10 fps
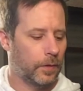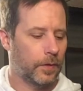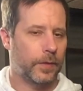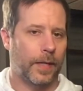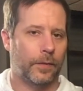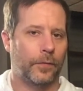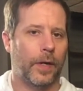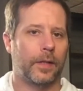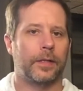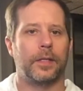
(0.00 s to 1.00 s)
the second fret
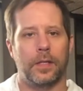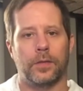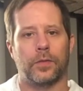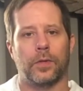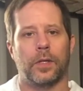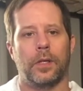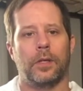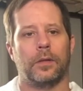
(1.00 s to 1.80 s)
of the D string E,